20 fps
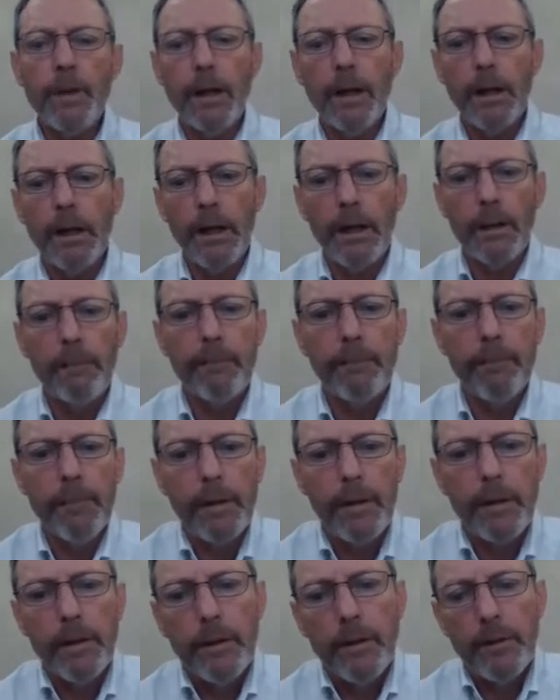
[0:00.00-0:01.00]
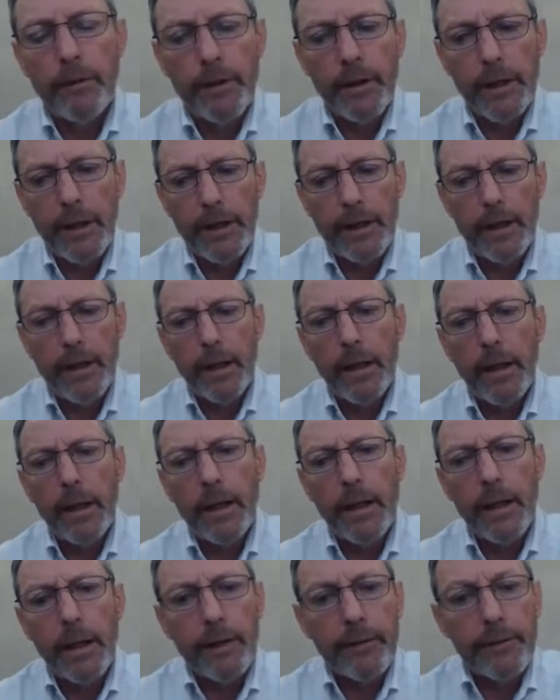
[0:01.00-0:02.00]
um, the
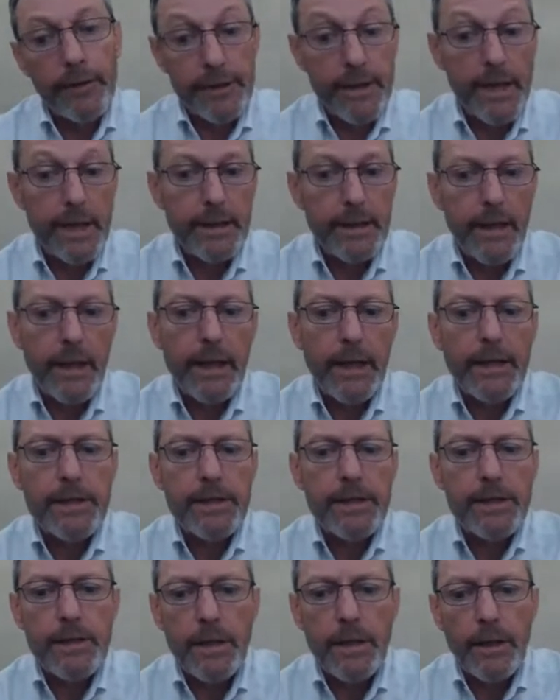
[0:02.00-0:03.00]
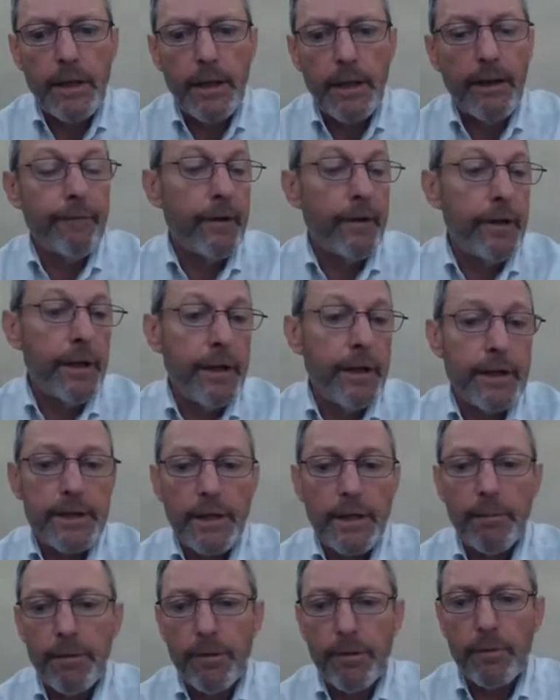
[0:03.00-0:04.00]
uh, the dead canes uh, every year,
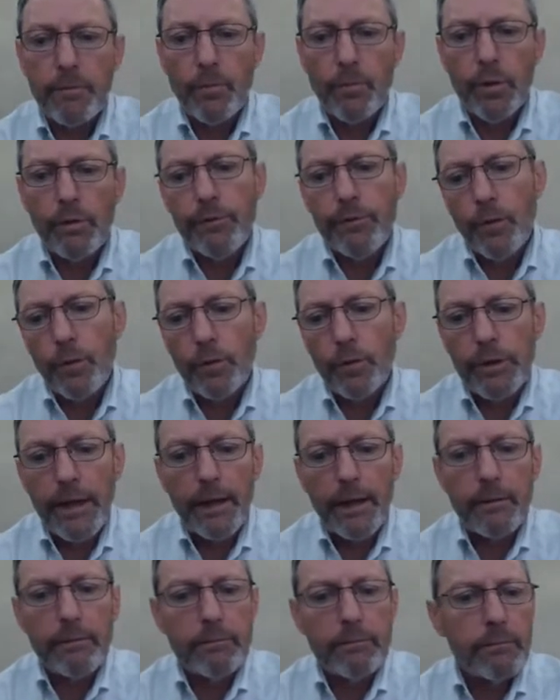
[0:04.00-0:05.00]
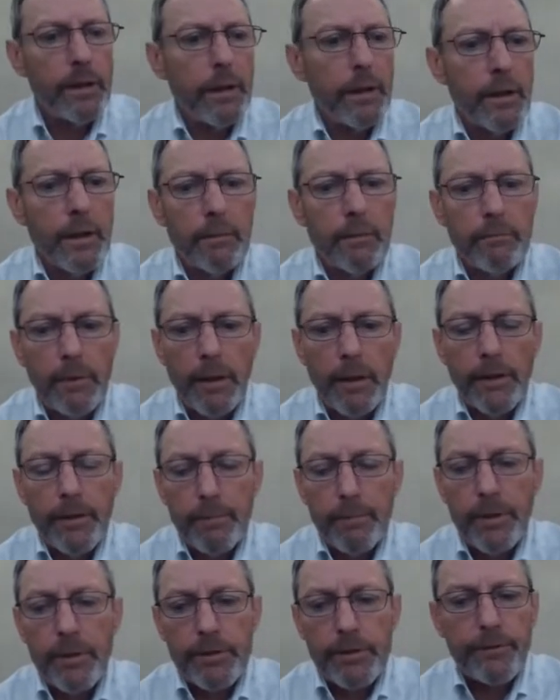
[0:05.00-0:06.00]
some of them will fall down um, either
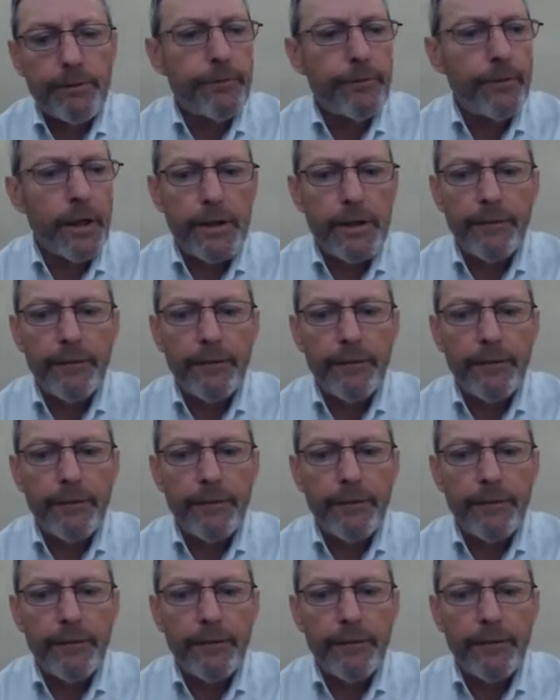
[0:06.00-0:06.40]
because of flood